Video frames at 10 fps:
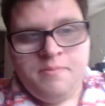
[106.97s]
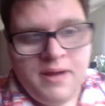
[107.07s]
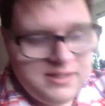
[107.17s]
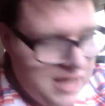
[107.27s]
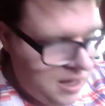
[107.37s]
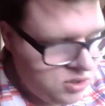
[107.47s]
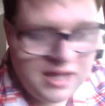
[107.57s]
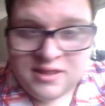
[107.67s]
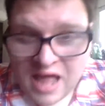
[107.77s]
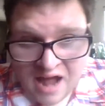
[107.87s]
But I'll do
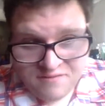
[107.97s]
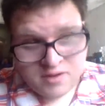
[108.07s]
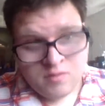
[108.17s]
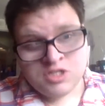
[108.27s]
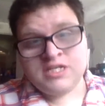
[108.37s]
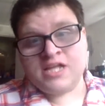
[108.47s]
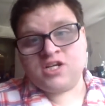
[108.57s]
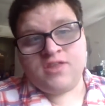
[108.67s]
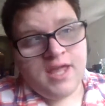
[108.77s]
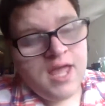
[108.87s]
that after I watch this
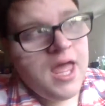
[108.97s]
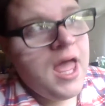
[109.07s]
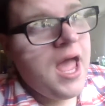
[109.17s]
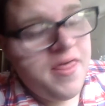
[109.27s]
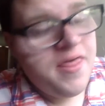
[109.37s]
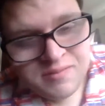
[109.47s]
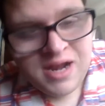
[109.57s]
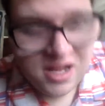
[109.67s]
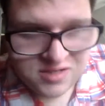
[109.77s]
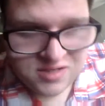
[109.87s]
NASCAR thing. And there's
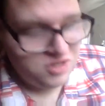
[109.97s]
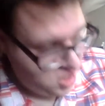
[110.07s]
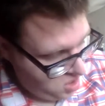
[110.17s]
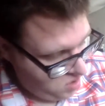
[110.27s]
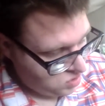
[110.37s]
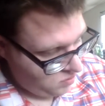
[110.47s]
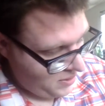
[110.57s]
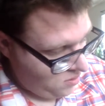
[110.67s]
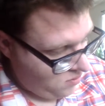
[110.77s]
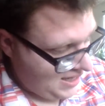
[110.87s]
something else I want to do, too, which we'll
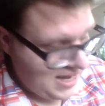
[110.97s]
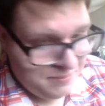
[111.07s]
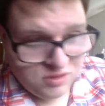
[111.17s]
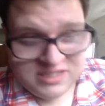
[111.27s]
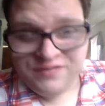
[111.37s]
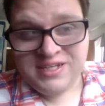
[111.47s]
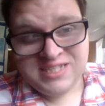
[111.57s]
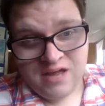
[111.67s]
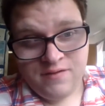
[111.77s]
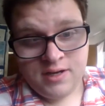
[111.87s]
do on episode
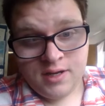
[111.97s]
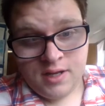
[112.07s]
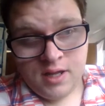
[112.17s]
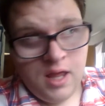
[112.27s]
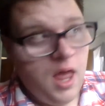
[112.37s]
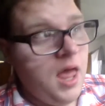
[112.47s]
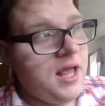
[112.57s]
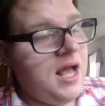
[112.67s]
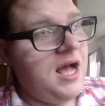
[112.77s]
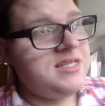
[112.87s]
77.
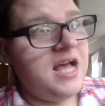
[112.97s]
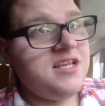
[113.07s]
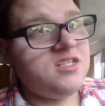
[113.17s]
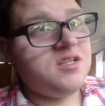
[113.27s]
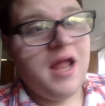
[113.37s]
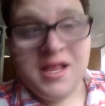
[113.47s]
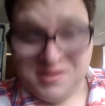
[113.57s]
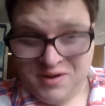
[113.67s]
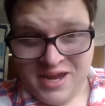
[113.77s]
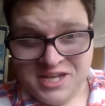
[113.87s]
Because I saw something,
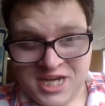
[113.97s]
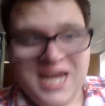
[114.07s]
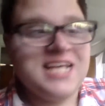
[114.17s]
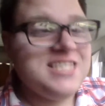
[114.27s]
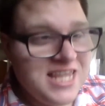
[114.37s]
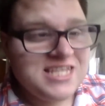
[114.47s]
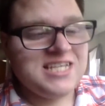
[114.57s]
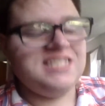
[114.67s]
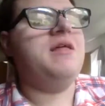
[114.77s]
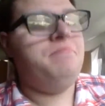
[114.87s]
it's pretty interesting, and you see this
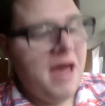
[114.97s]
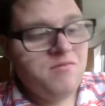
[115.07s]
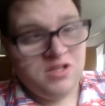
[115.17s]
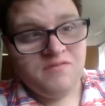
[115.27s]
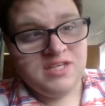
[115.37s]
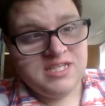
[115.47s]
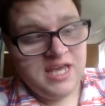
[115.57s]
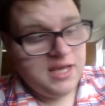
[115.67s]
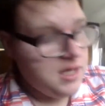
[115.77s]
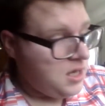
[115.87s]
because Ben would love to
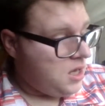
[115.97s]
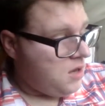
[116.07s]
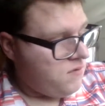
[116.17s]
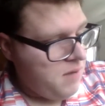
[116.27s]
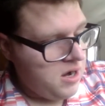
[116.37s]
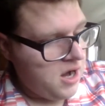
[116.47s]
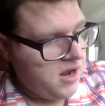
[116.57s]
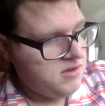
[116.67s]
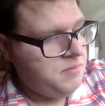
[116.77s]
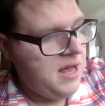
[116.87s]
see from all the
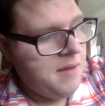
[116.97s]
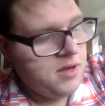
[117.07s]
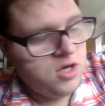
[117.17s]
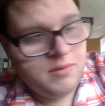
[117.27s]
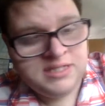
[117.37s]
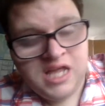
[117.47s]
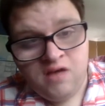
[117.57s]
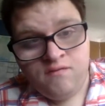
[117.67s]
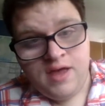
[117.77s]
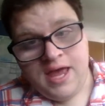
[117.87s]
archives, but I'm going to do it
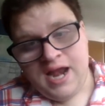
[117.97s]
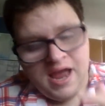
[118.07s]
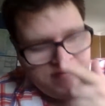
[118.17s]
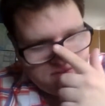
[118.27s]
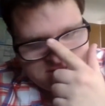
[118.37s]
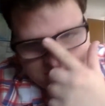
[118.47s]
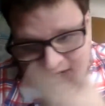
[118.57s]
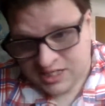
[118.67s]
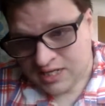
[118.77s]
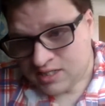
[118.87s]
myself. And I have never seen
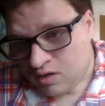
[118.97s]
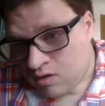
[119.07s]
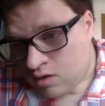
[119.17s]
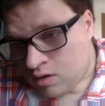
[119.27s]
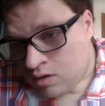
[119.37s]
these yet, so.